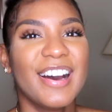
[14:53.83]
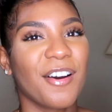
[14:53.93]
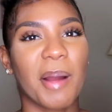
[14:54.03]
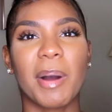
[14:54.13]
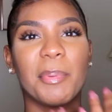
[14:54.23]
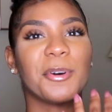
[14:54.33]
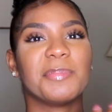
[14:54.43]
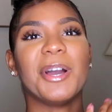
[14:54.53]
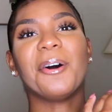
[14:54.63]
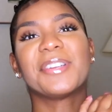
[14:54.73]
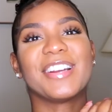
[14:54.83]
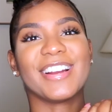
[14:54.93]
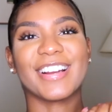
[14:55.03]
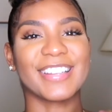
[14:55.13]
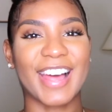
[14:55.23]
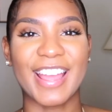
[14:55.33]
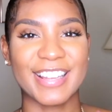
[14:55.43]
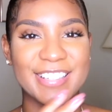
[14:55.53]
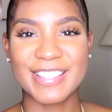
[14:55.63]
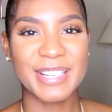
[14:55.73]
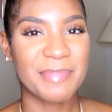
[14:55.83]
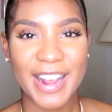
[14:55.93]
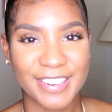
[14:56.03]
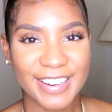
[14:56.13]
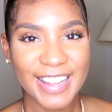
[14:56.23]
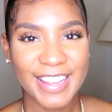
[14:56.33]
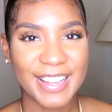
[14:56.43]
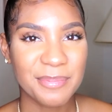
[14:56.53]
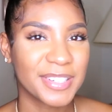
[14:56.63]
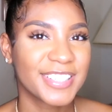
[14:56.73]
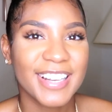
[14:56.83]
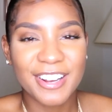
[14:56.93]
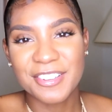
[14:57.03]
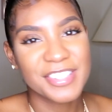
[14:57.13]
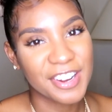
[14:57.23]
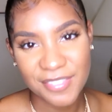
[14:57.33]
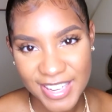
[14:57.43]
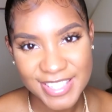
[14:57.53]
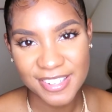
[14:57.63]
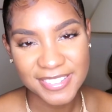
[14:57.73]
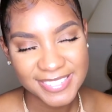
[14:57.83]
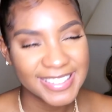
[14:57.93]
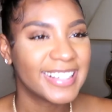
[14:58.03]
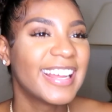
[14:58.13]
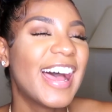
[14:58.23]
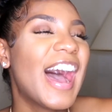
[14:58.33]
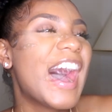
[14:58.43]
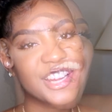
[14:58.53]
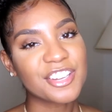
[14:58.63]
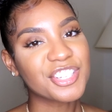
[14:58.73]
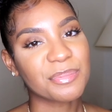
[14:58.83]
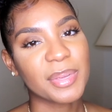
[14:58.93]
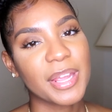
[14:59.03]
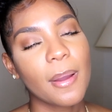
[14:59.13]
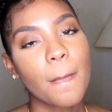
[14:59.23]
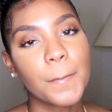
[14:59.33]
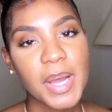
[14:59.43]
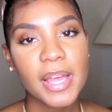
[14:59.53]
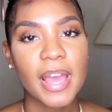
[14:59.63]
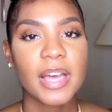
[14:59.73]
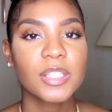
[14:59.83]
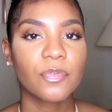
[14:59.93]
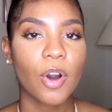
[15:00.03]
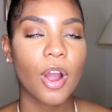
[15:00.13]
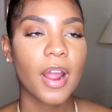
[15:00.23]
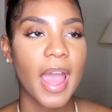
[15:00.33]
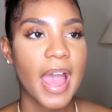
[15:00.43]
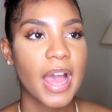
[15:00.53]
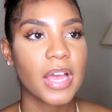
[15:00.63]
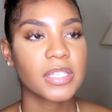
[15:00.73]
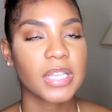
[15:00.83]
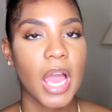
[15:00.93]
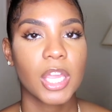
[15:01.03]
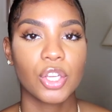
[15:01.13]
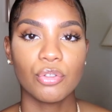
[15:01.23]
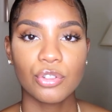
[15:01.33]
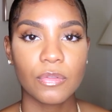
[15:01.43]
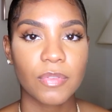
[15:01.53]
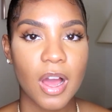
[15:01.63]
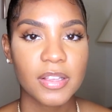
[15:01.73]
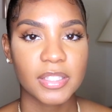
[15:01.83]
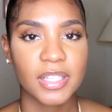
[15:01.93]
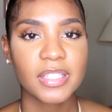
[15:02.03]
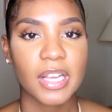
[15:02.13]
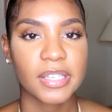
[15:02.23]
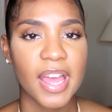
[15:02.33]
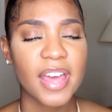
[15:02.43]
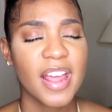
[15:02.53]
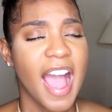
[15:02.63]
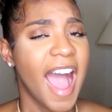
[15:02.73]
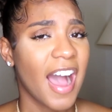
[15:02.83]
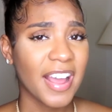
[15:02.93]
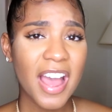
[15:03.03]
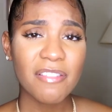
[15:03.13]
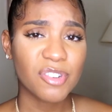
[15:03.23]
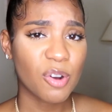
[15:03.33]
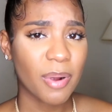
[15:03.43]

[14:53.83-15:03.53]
or I might post me holding her, like you see the back of her head, but you're not gonna see her face though. That's just me. But as far as like YouTube vlogs and things like that, I have no